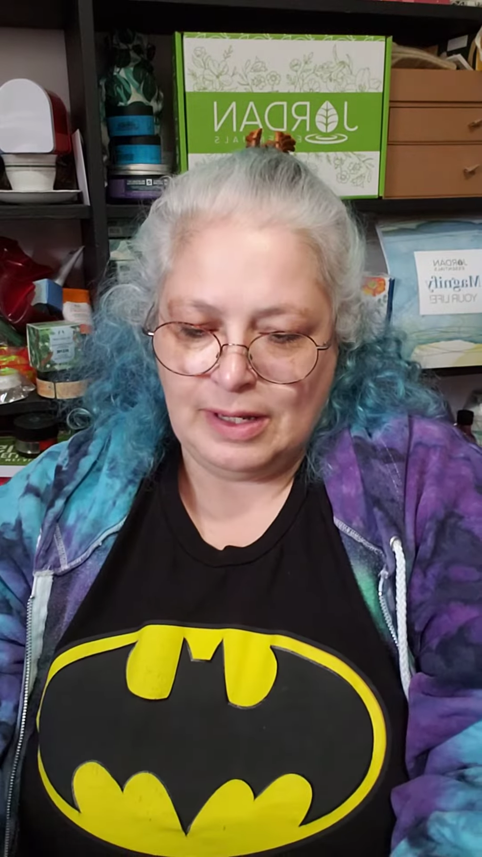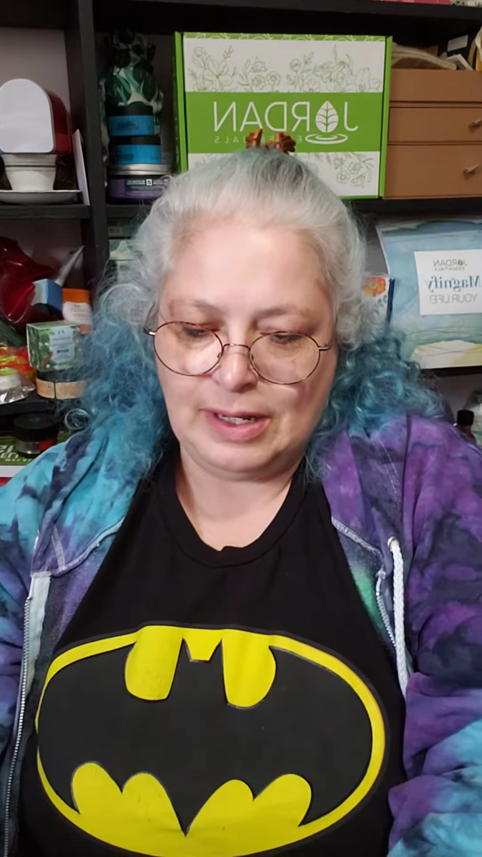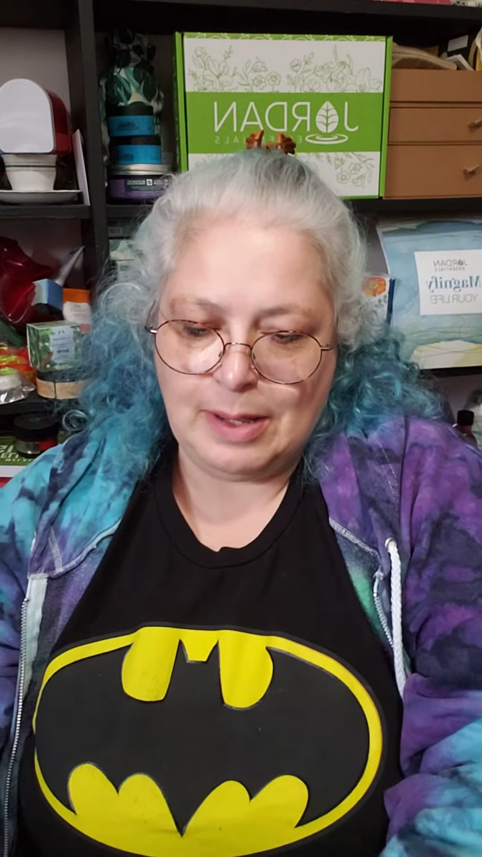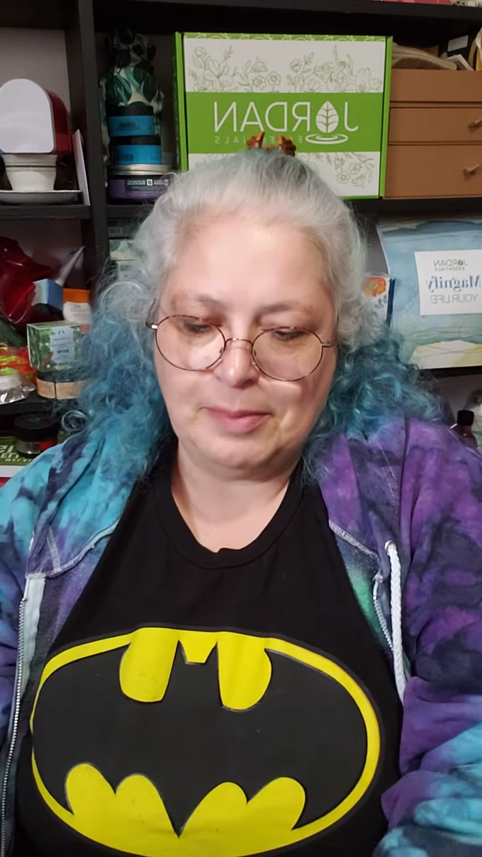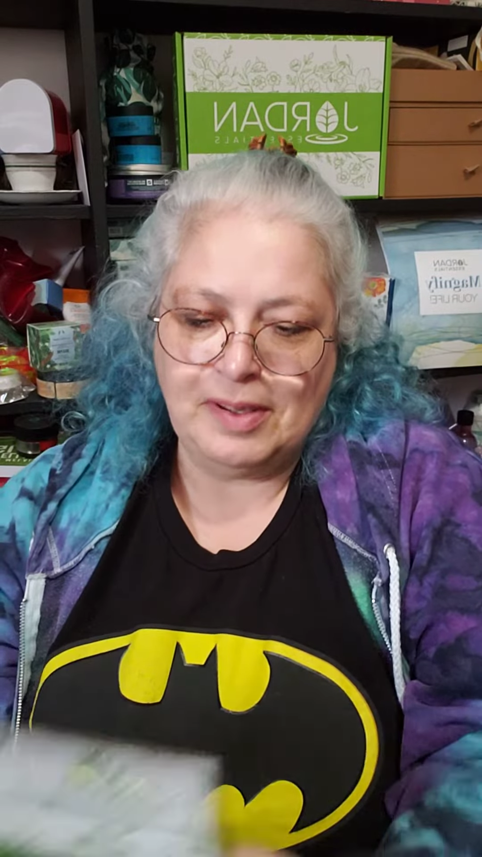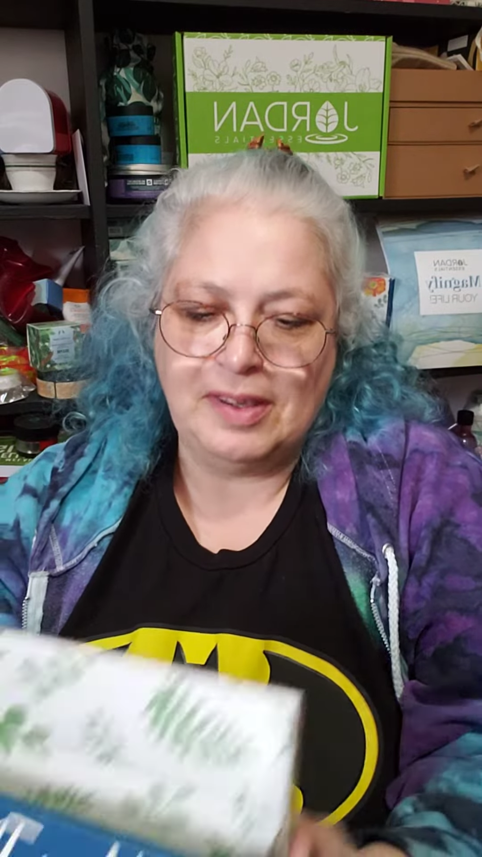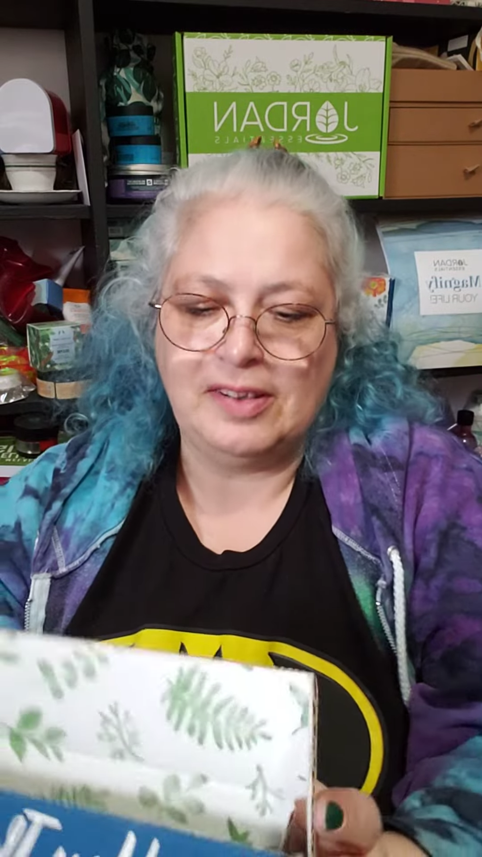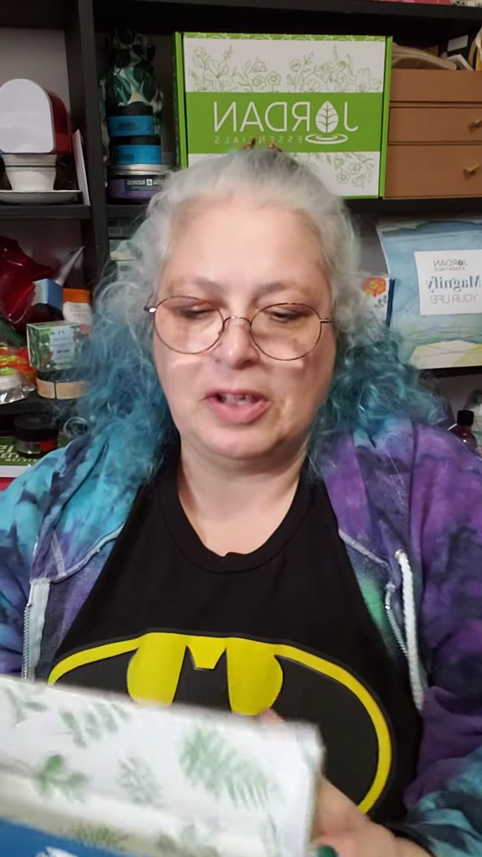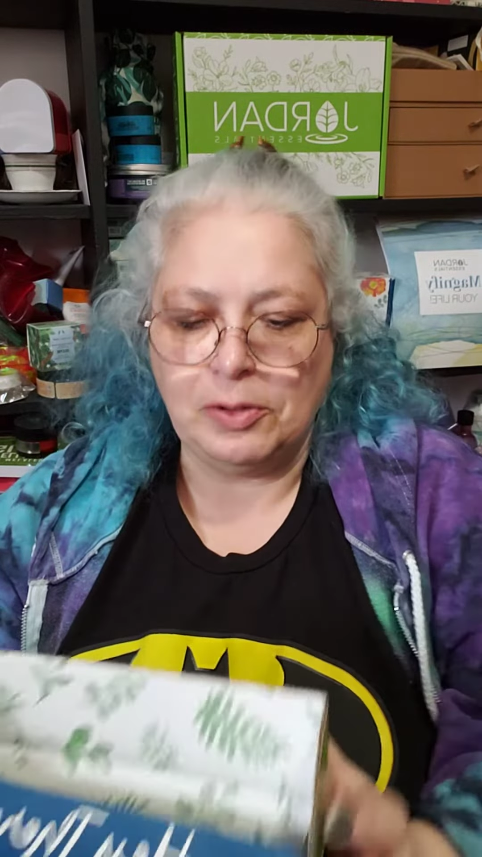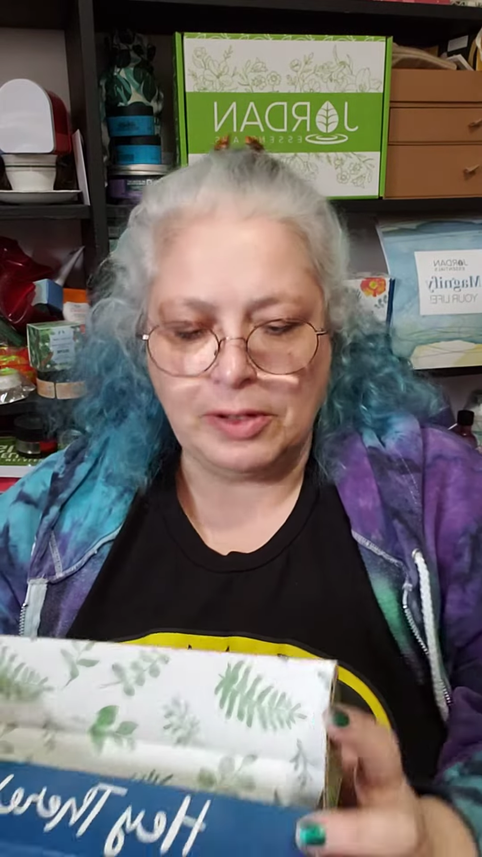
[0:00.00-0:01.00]
It comes in
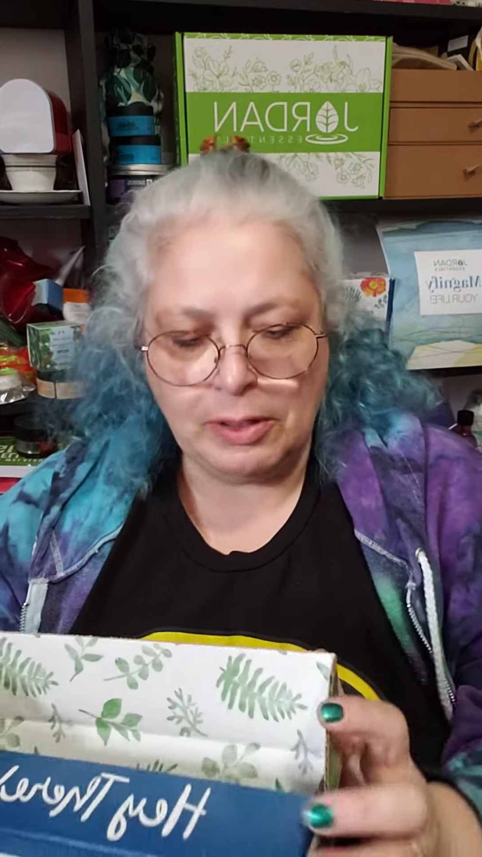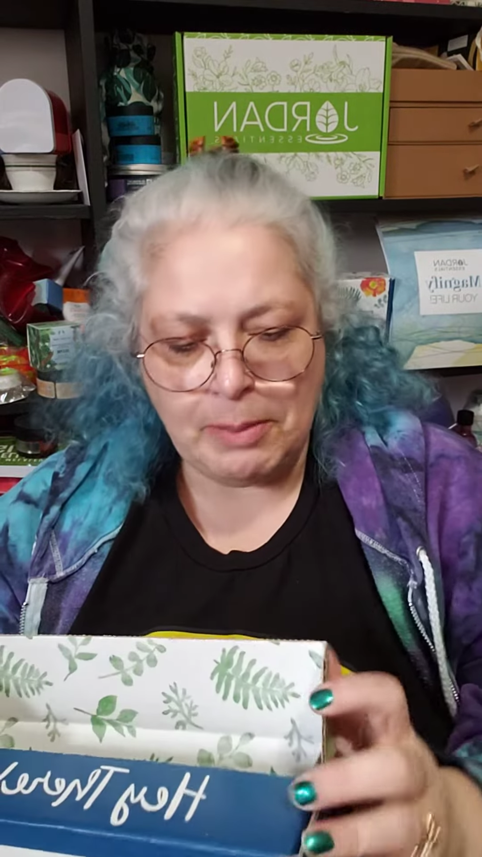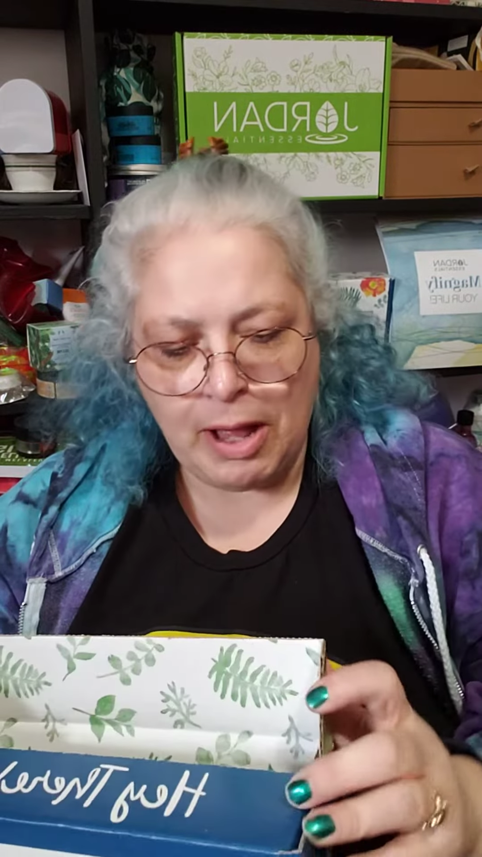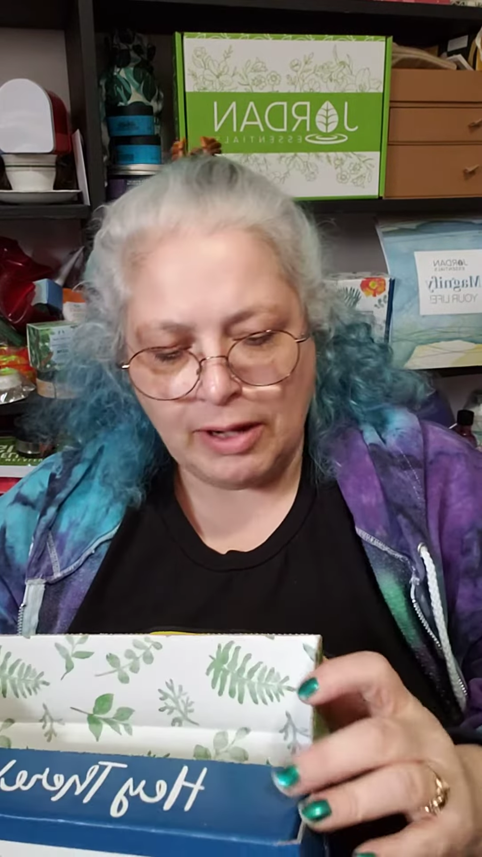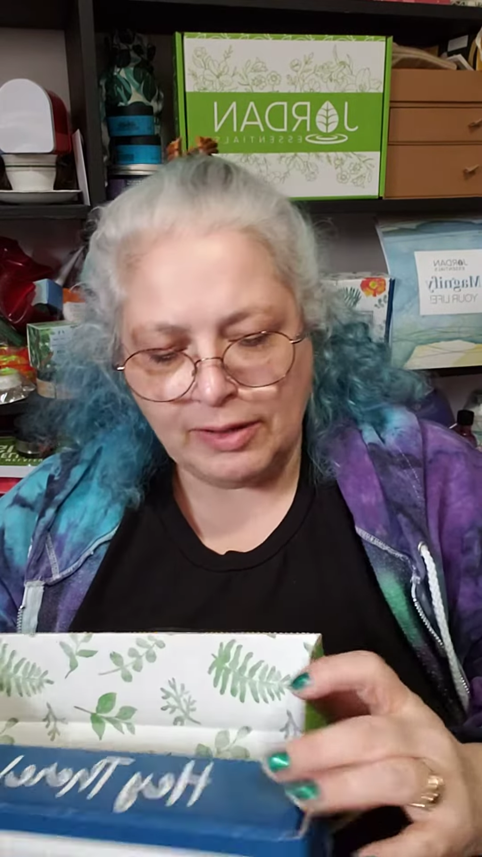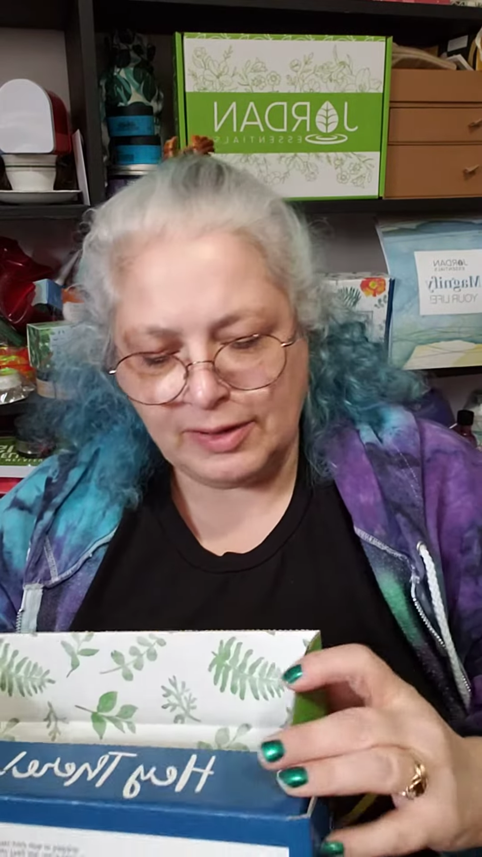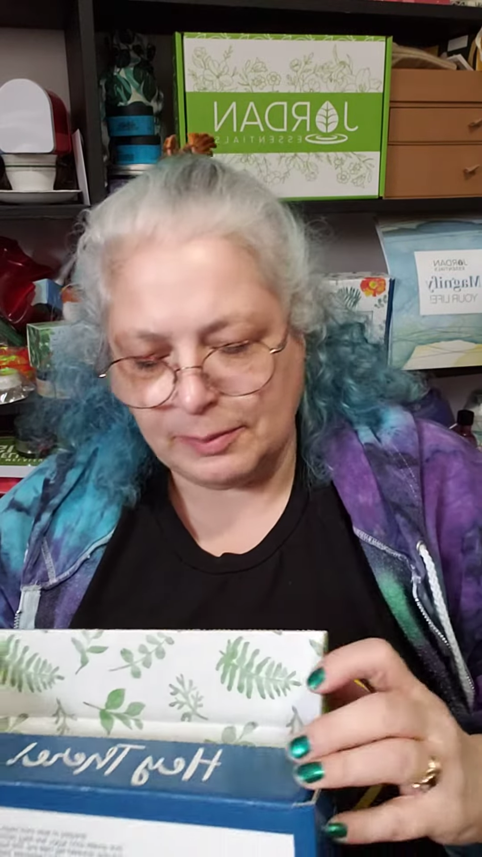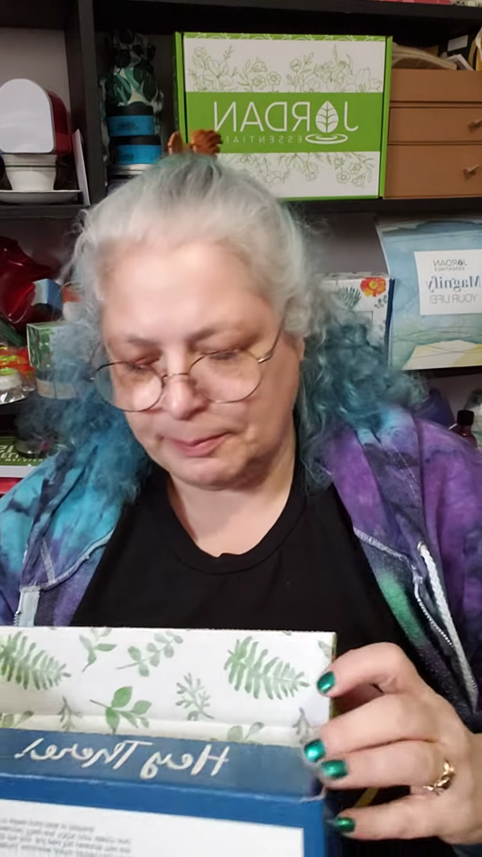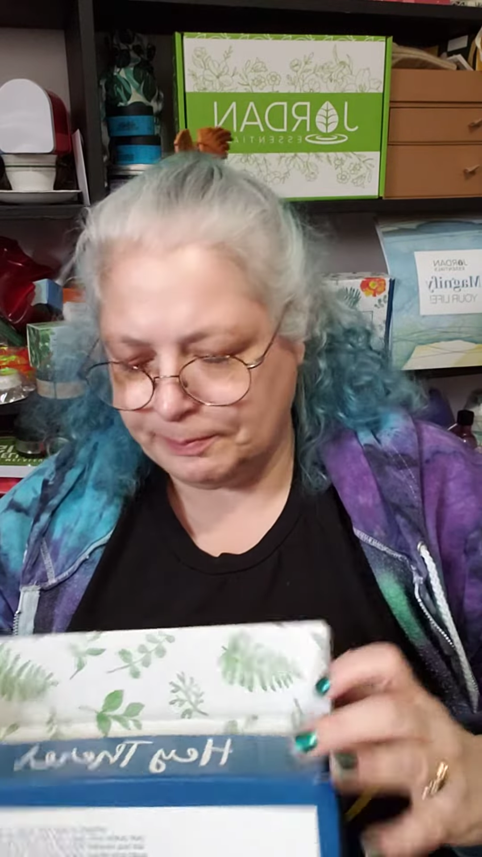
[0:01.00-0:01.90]
this cute little box,